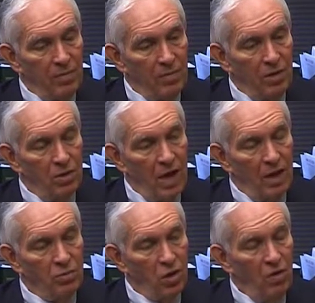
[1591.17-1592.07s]
because
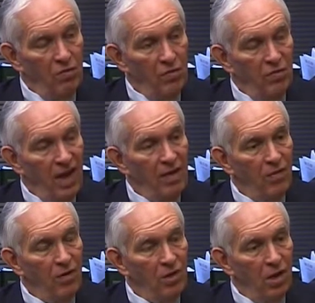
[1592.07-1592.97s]
I was offered
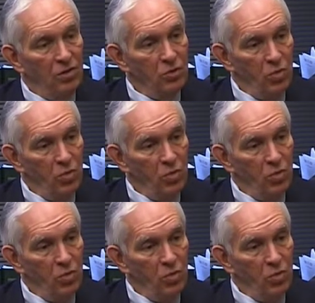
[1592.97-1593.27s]
$500 a